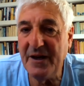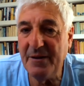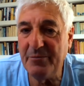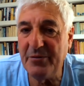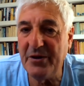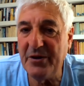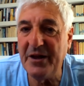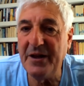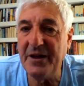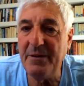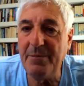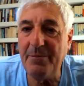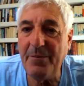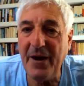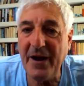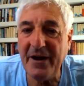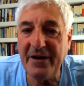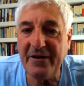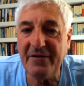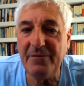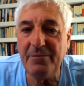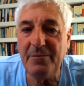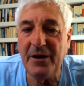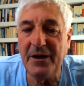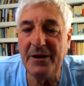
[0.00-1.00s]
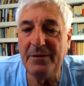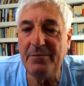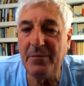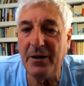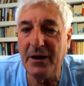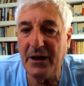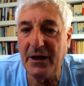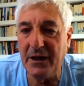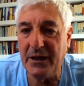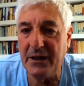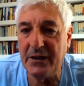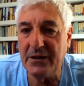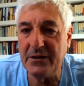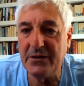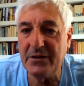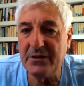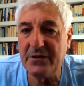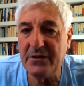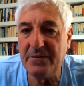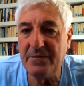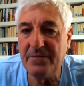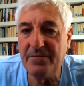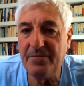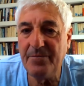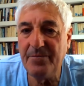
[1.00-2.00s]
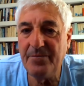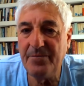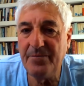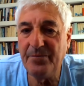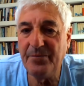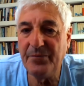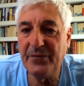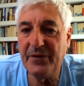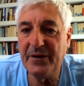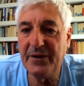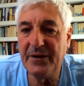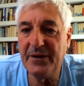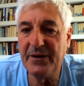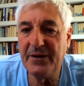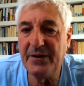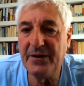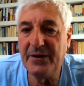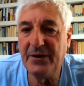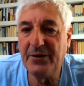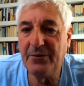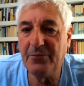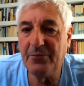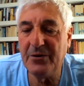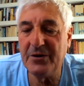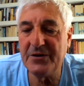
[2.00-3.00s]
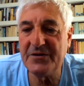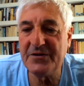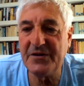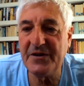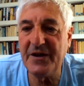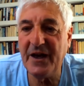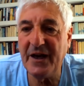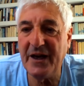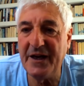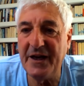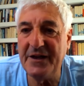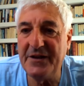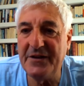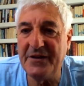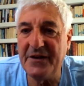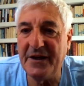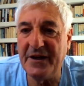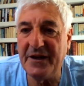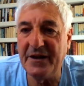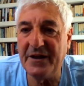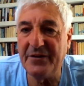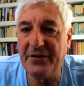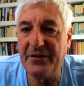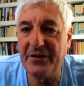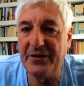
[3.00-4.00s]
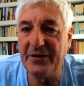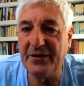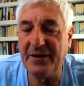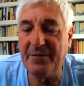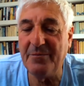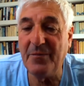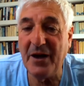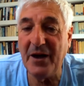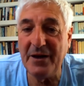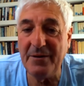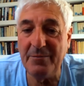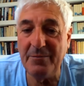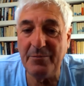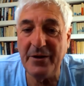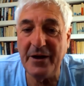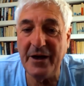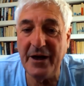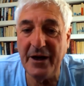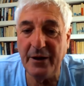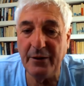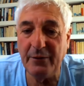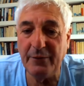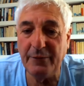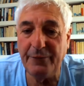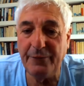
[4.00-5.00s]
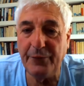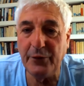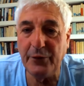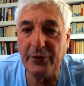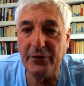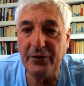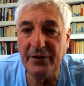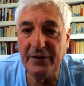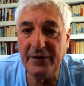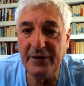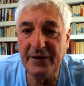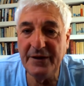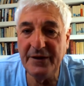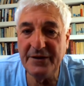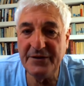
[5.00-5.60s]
But in the back of my mind was the idea that it might be helpful